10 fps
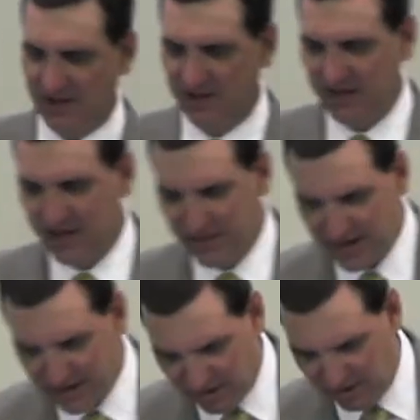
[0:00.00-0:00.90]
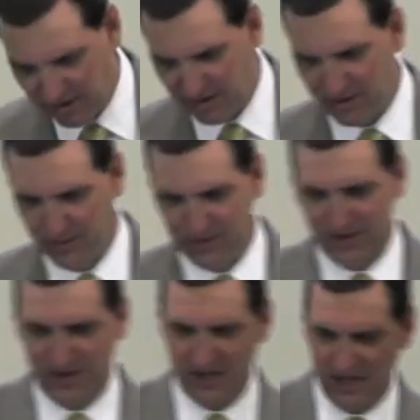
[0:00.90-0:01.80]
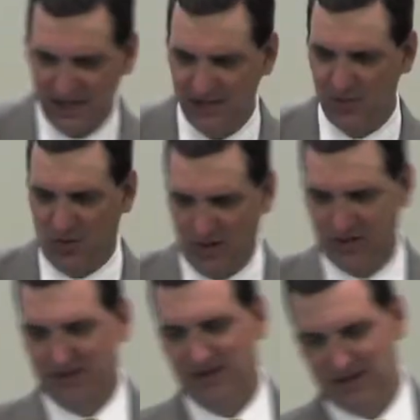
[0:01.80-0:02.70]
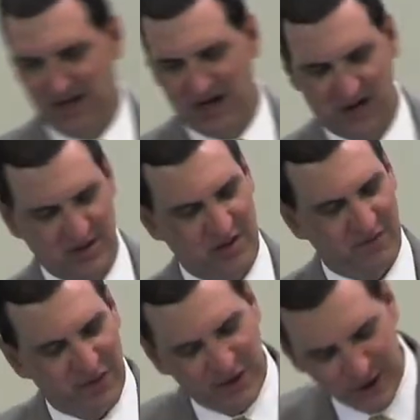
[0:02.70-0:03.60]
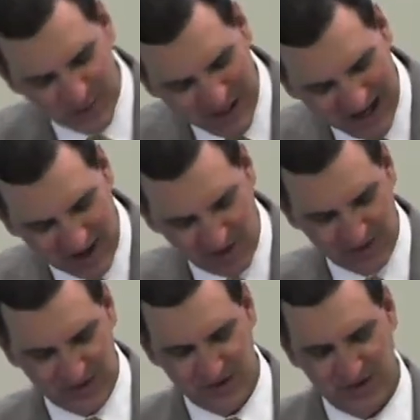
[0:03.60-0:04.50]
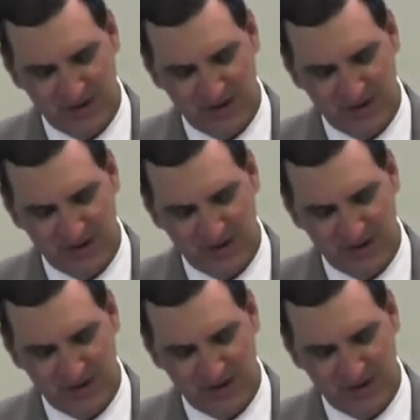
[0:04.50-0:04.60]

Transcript: than they are with the needs, wants, and desires of their spouse.